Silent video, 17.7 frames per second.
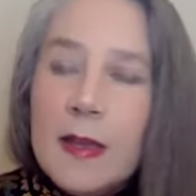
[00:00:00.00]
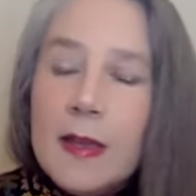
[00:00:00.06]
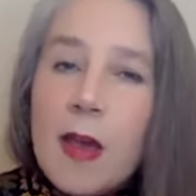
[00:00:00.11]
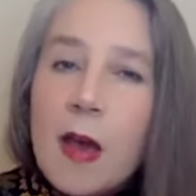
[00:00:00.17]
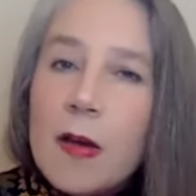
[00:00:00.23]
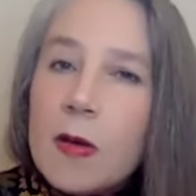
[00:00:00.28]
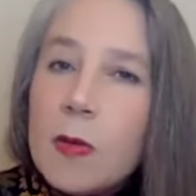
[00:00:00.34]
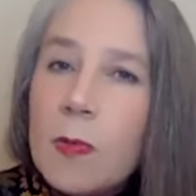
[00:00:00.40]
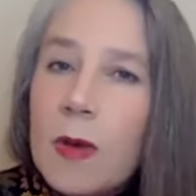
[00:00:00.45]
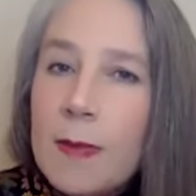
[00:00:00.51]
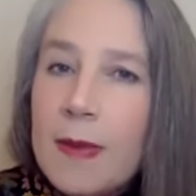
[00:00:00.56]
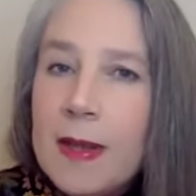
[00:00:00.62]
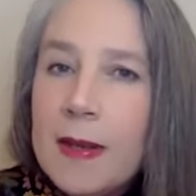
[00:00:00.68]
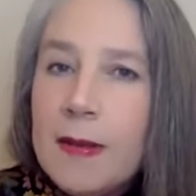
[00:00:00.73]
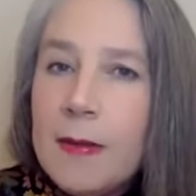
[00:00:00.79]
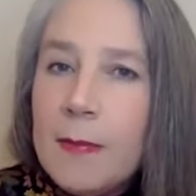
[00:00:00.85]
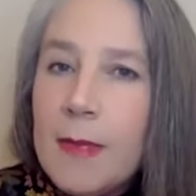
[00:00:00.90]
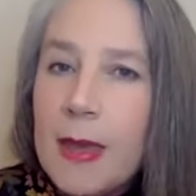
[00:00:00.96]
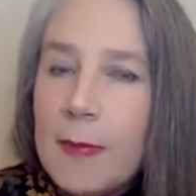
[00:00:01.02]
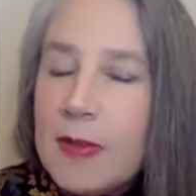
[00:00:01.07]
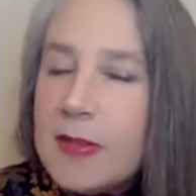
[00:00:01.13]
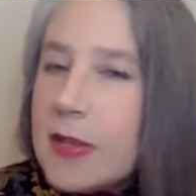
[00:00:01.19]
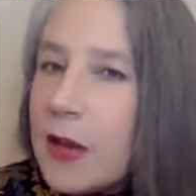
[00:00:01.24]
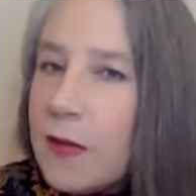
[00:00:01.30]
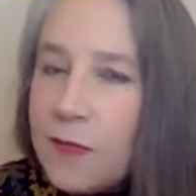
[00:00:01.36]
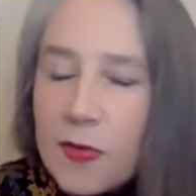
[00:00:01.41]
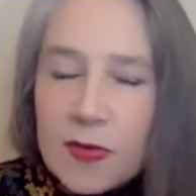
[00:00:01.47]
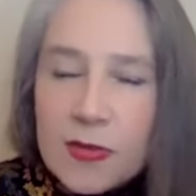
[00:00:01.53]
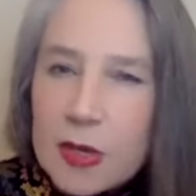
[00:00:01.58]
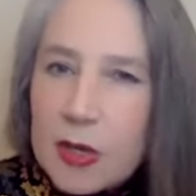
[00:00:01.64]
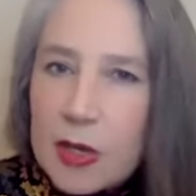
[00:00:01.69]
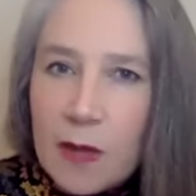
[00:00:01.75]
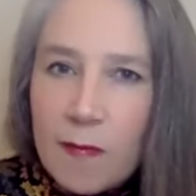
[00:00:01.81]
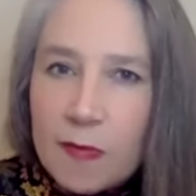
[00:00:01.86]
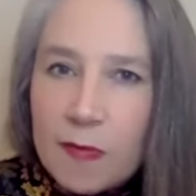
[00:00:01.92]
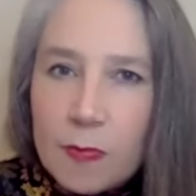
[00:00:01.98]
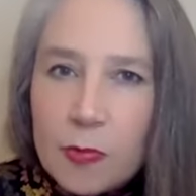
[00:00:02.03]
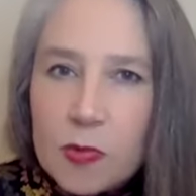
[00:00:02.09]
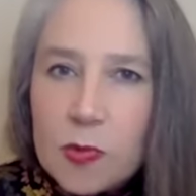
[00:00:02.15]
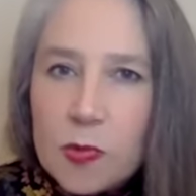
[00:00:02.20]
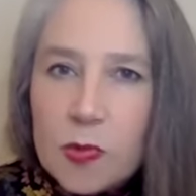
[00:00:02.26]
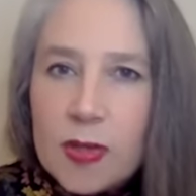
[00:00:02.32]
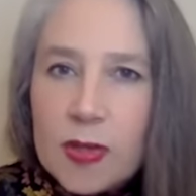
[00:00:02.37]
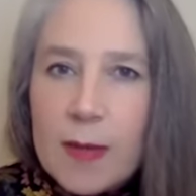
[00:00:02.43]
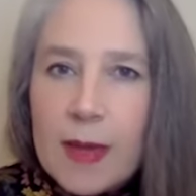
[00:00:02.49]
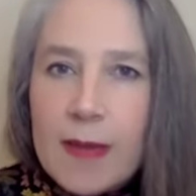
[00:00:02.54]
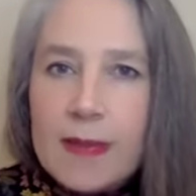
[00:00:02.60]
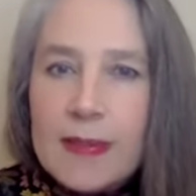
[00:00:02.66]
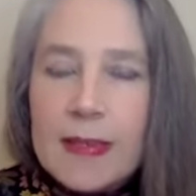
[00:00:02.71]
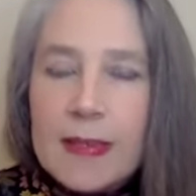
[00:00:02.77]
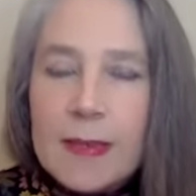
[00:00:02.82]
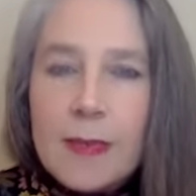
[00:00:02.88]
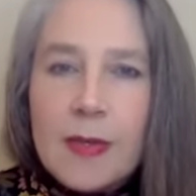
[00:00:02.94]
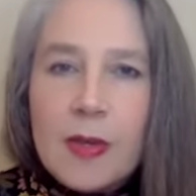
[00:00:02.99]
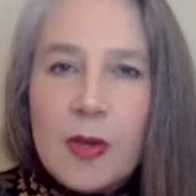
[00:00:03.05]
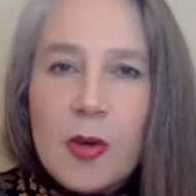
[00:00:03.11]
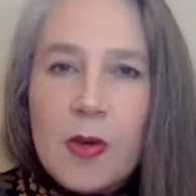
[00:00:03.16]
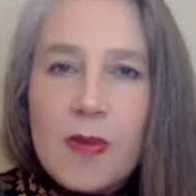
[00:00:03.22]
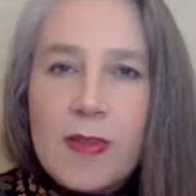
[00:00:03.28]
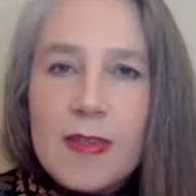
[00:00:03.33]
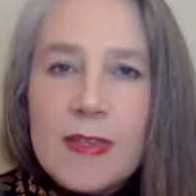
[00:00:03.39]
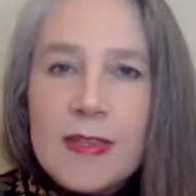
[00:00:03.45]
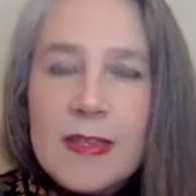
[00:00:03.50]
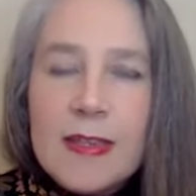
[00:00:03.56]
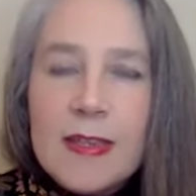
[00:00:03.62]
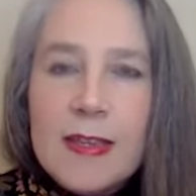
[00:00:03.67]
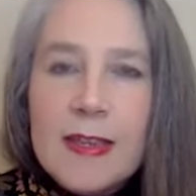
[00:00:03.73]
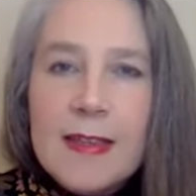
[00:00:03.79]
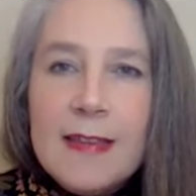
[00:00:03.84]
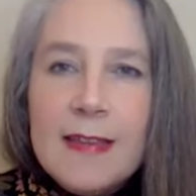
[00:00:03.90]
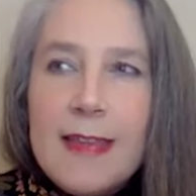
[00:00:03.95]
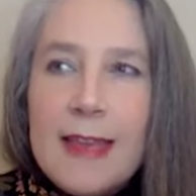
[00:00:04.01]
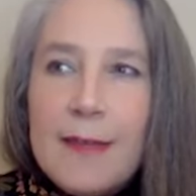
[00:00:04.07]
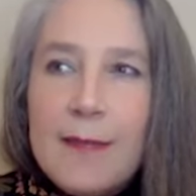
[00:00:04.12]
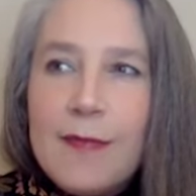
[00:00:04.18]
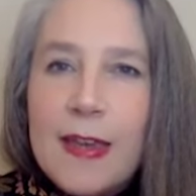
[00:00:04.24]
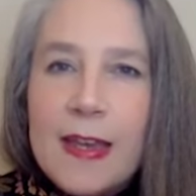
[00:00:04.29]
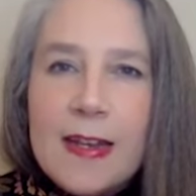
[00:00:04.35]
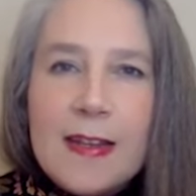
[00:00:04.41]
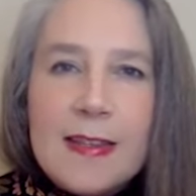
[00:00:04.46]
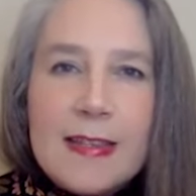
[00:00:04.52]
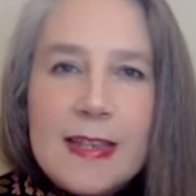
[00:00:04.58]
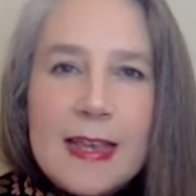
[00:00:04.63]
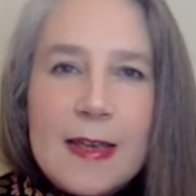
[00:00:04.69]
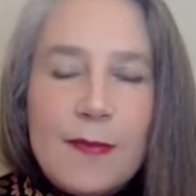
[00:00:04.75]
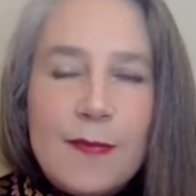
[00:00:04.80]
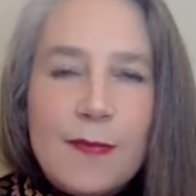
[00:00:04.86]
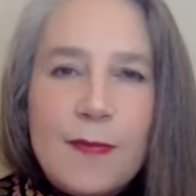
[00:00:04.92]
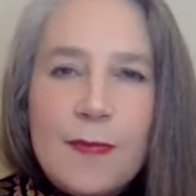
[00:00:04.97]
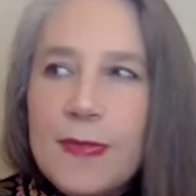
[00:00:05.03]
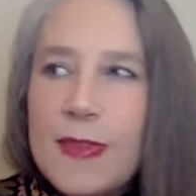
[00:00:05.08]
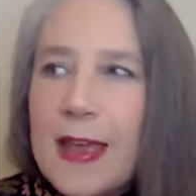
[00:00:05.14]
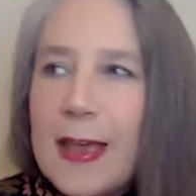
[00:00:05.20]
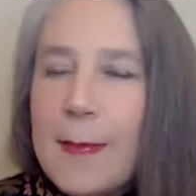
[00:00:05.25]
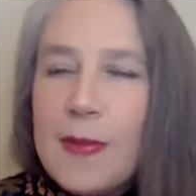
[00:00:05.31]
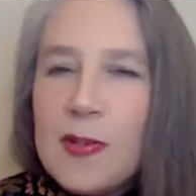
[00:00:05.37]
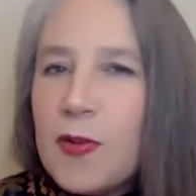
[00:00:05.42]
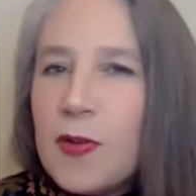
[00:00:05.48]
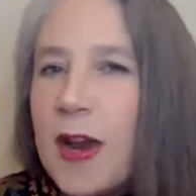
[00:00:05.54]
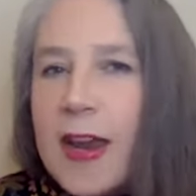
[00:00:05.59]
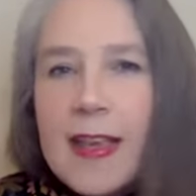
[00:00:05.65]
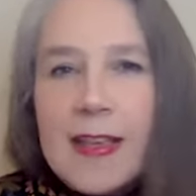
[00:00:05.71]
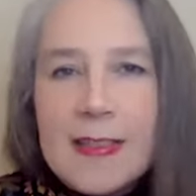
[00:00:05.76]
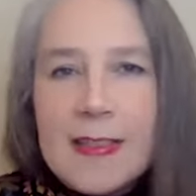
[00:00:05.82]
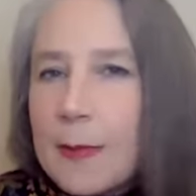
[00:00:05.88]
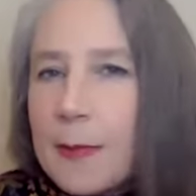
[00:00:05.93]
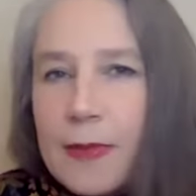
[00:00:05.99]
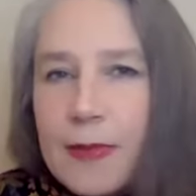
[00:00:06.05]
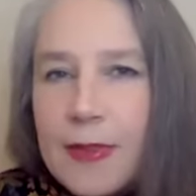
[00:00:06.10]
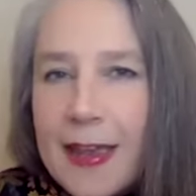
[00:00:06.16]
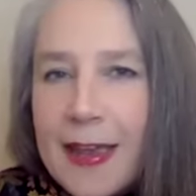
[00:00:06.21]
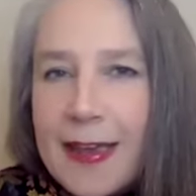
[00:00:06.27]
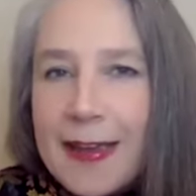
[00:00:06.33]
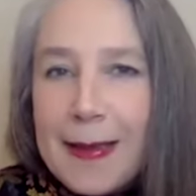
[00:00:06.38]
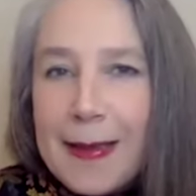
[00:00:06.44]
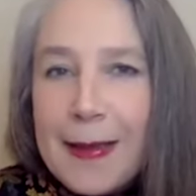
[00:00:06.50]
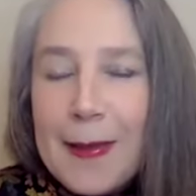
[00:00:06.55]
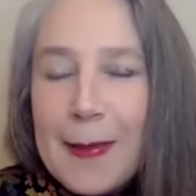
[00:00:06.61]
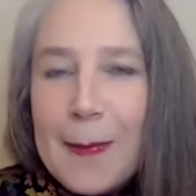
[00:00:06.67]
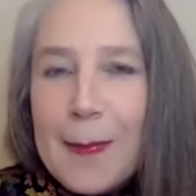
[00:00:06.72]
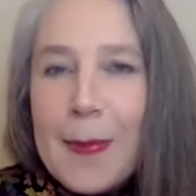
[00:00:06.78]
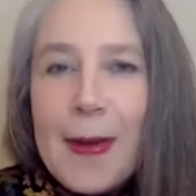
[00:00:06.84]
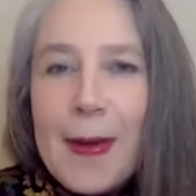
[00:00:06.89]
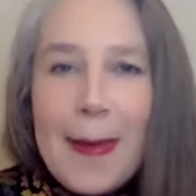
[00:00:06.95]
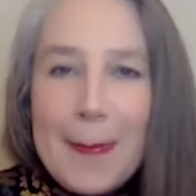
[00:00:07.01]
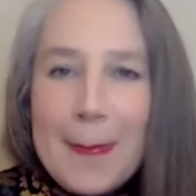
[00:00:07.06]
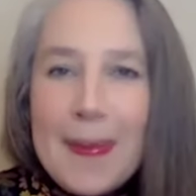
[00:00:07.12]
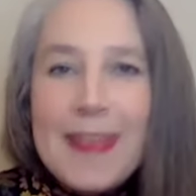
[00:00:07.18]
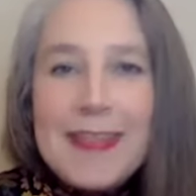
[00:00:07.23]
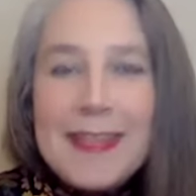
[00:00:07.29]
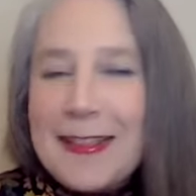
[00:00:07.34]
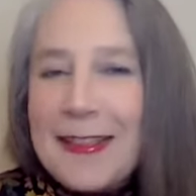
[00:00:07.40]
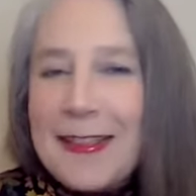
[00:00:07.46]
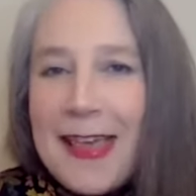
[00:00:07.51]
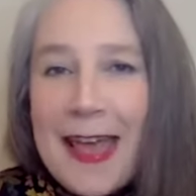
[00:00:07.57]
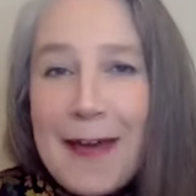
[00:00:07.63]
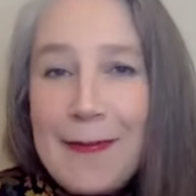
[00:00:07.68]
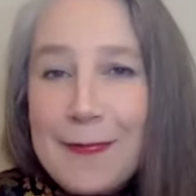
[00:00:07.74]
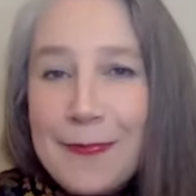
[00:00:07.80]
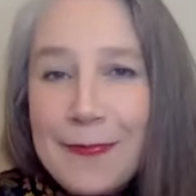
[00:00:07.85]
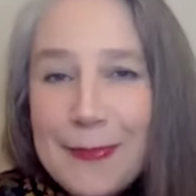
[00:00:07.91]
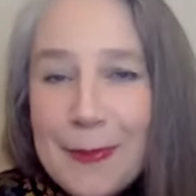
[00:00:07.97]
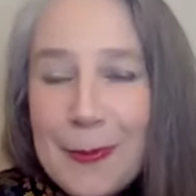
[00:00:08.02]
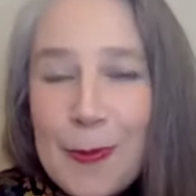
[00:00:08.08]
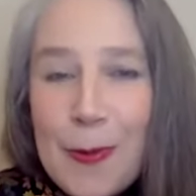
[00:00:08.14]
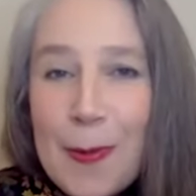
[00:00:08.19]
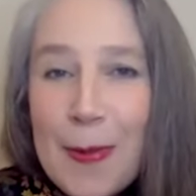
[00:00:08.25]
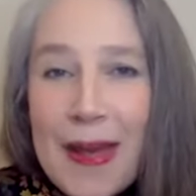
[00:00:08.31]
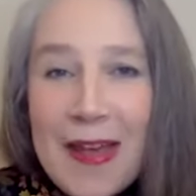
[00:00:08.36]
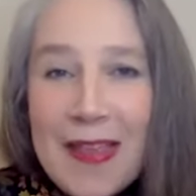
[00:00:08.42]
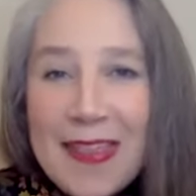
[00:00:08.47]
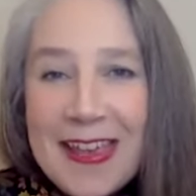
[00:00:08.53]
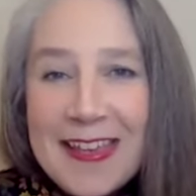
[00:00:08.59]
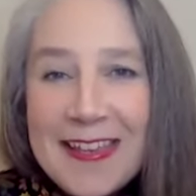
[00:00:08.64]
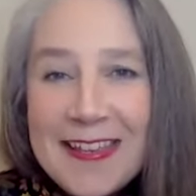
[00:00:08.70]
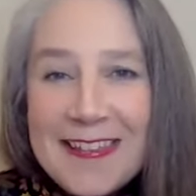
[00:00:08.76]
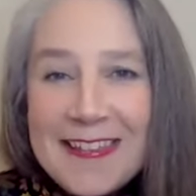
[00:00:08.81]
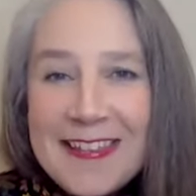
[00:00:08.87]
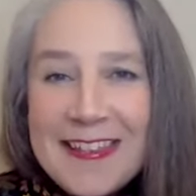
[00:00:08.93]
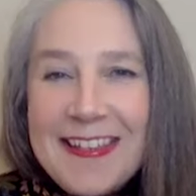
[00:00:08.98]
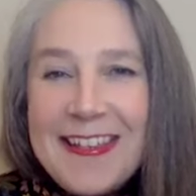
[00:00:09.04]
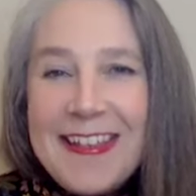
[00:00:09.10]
Younger women maybe don't feel so comfortable talking about it because they feel as if they're betraying something by admitting that they have thought about this.